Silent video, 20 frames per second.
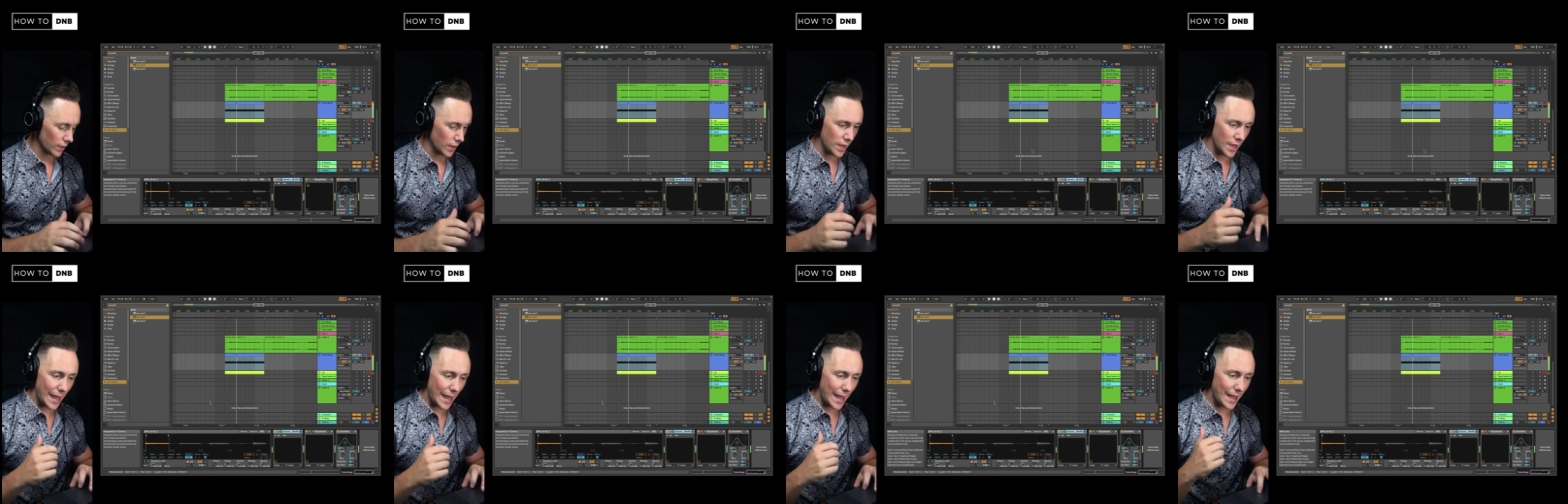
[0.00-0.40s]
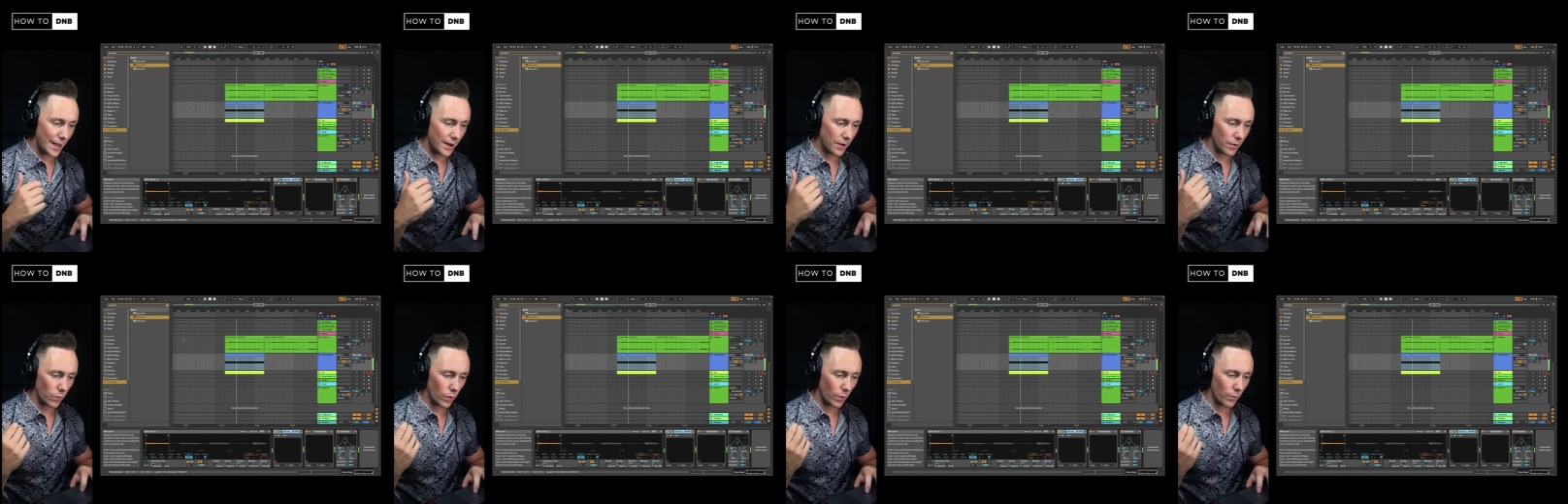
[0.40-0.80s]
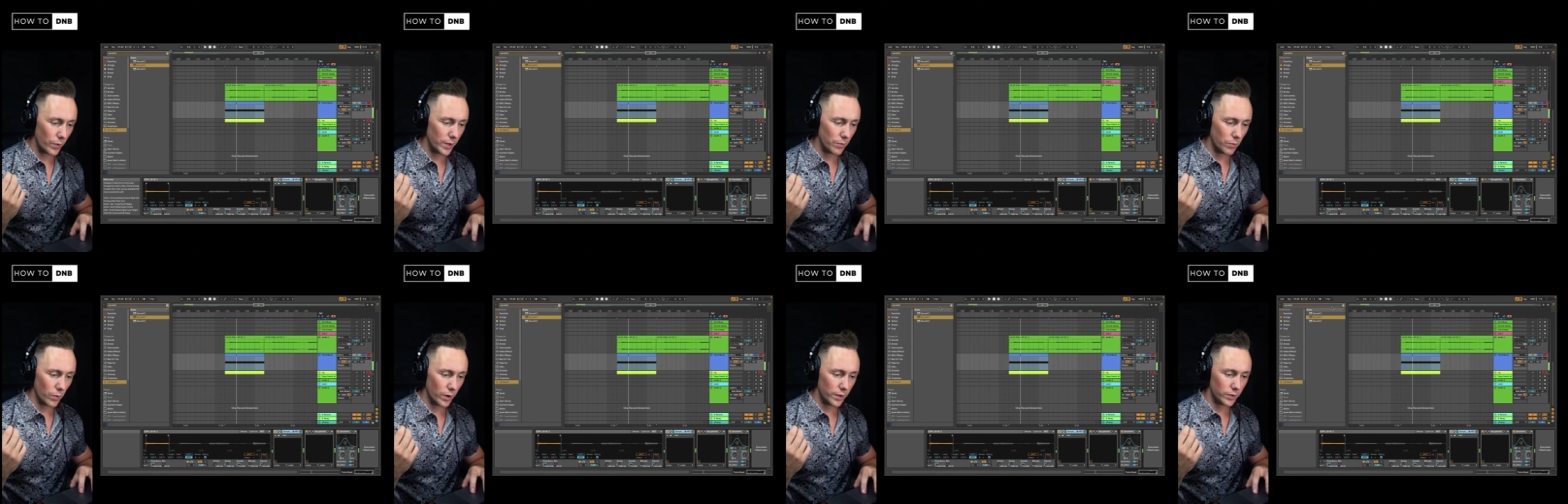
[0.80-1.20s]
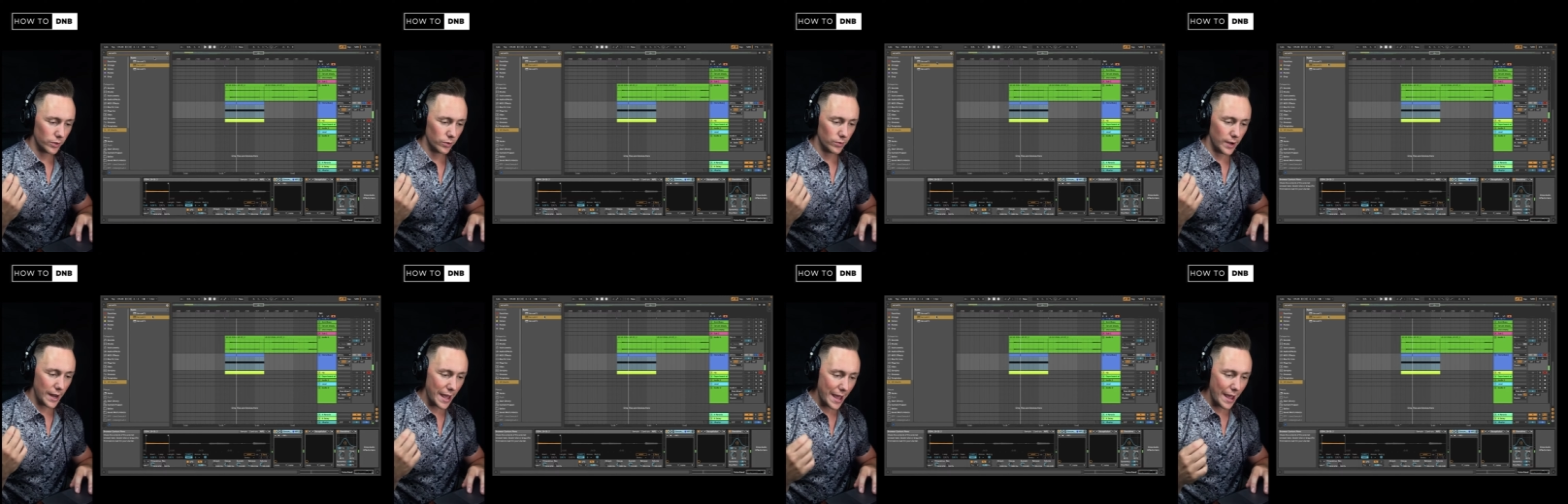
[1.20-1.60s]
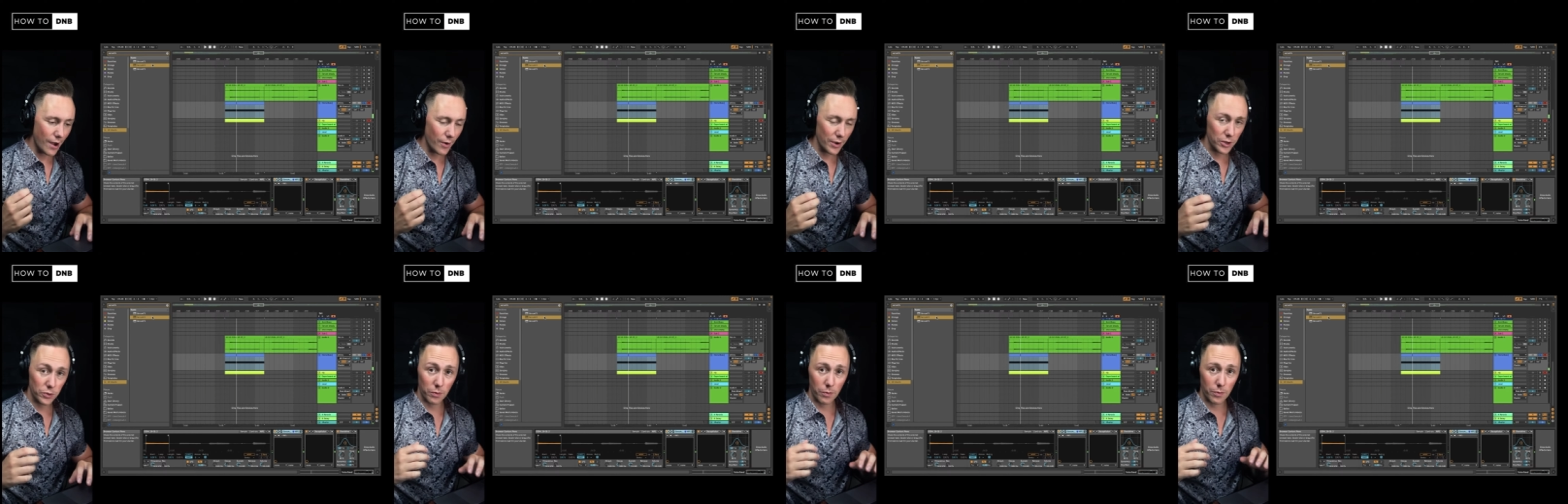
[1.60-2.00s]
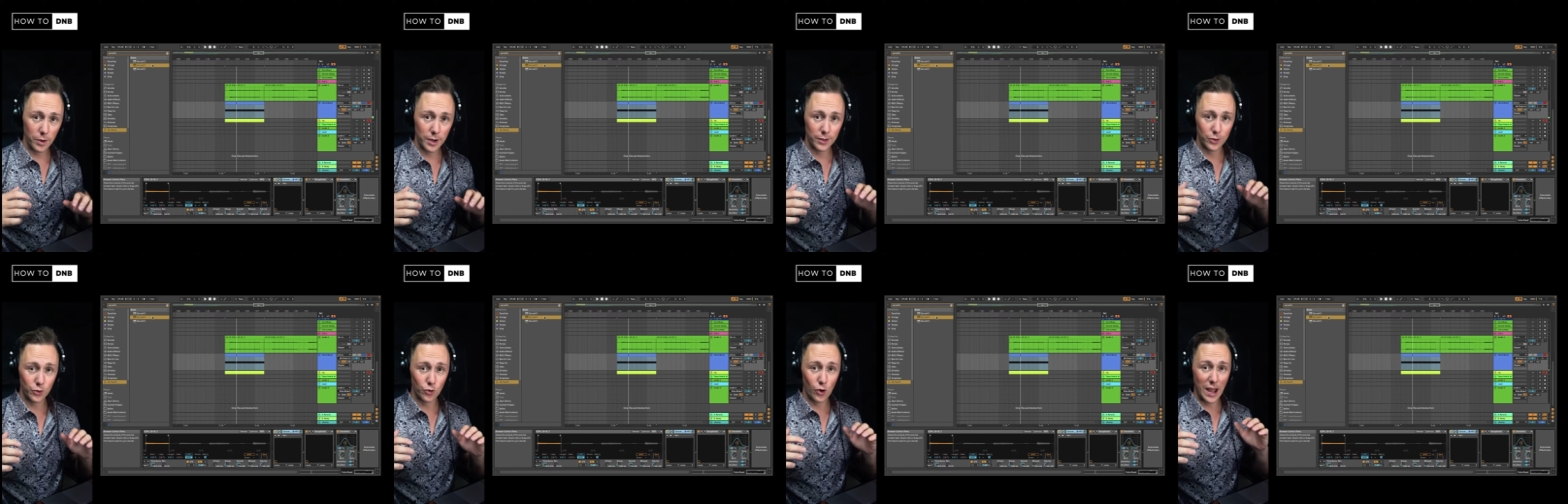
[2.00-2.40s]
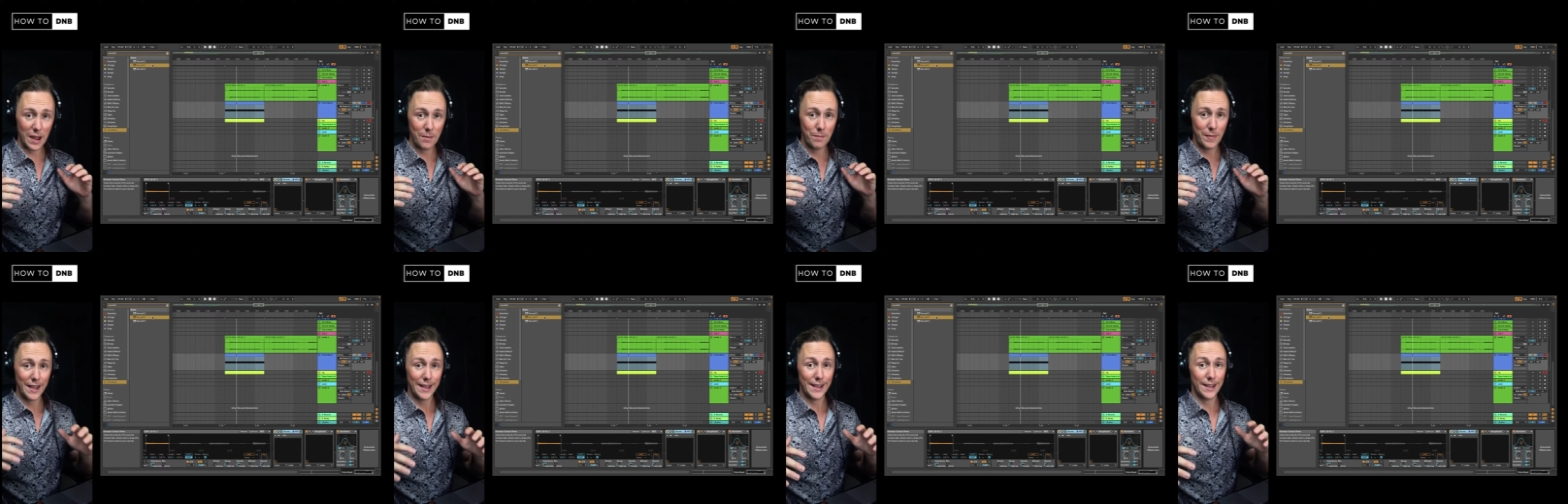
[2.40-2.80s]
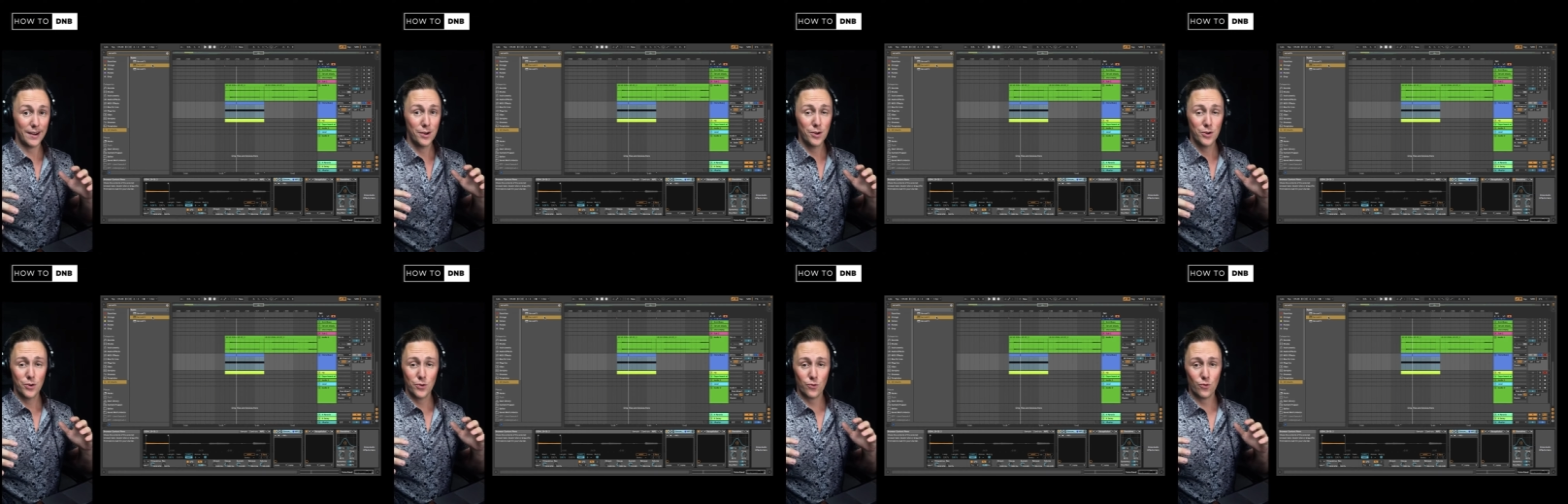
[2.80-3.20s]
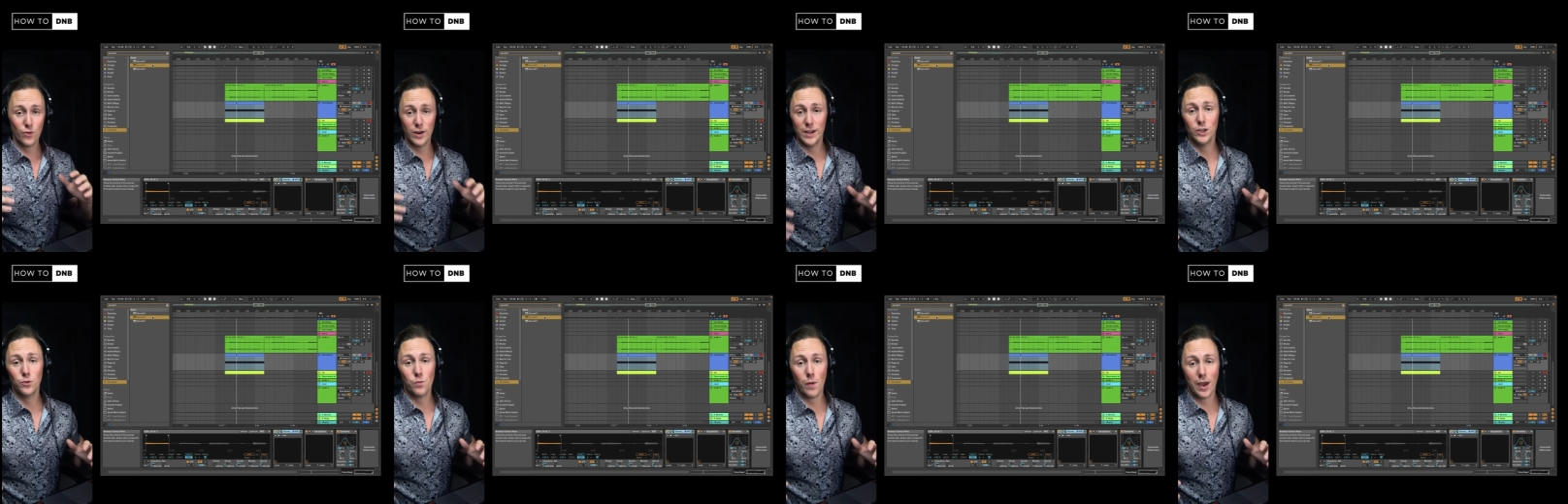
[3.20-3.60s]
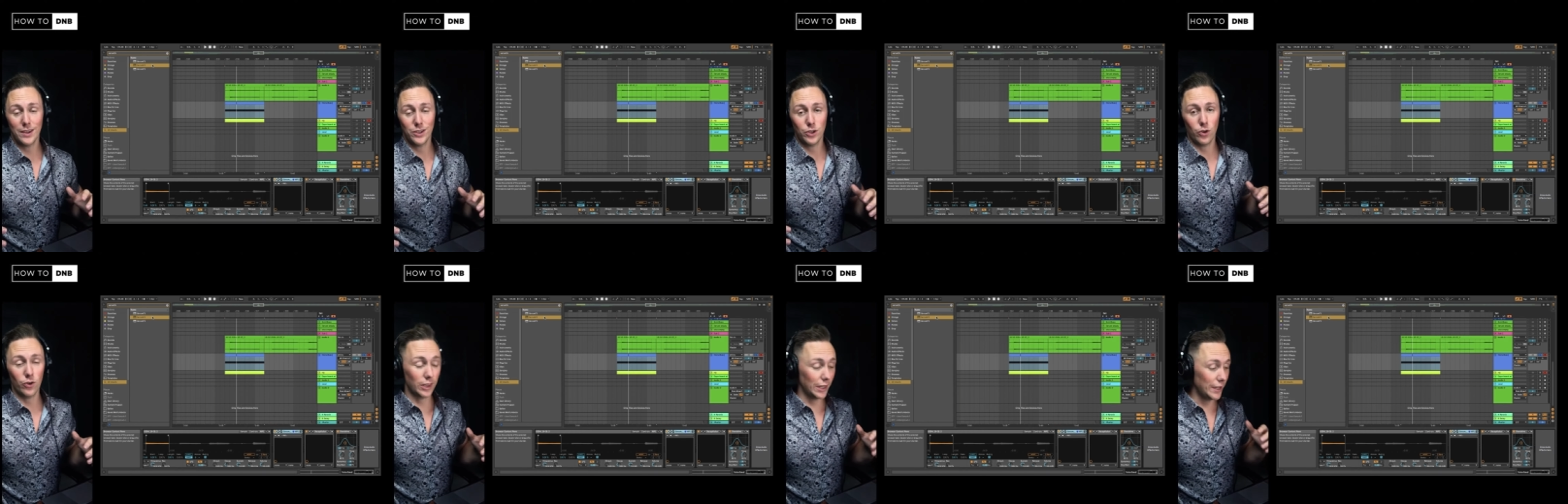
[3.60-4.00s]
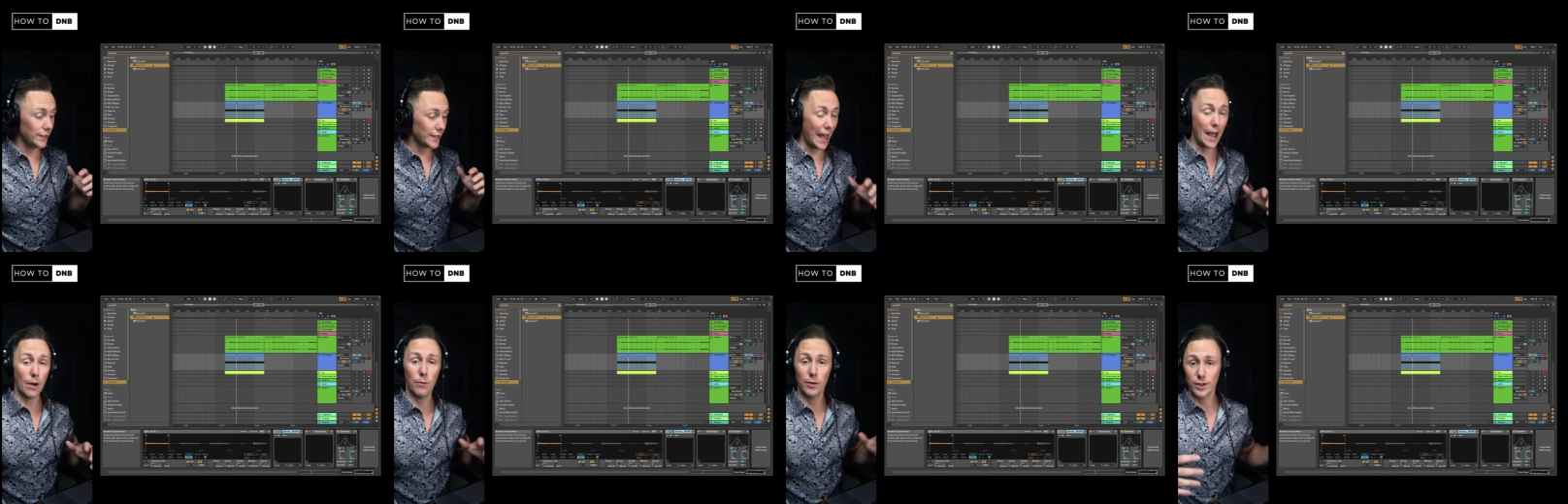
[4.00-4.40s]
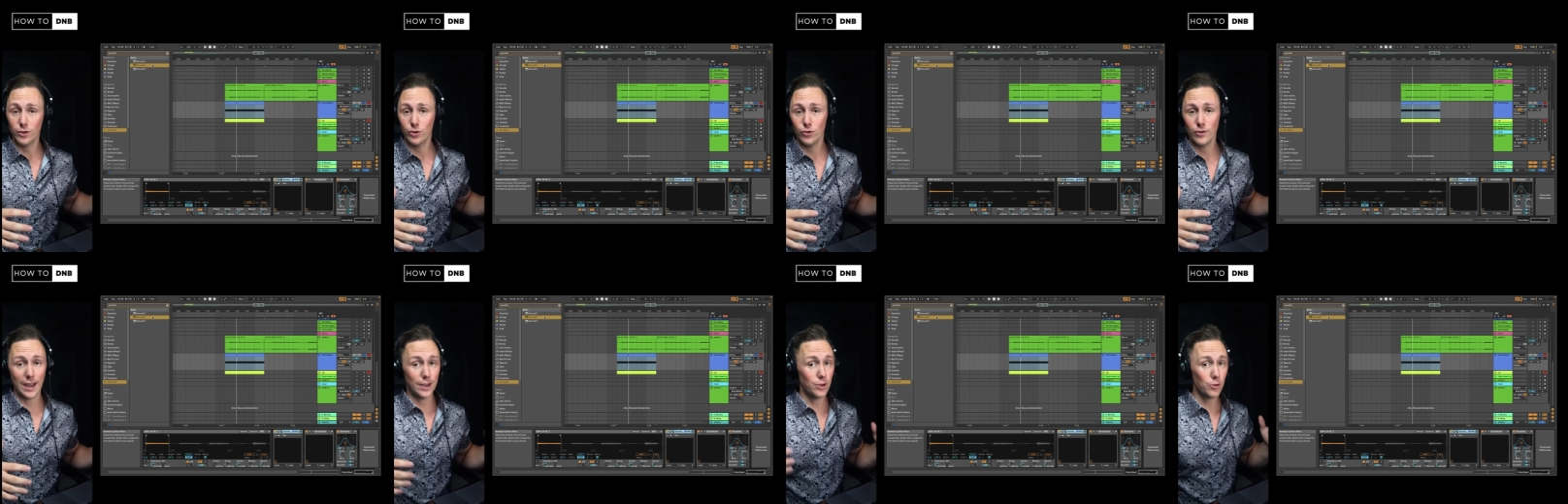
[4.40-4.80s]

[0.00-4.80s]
And what we want to do now is we want to try and make it Reese bass here, or at least I want to do that.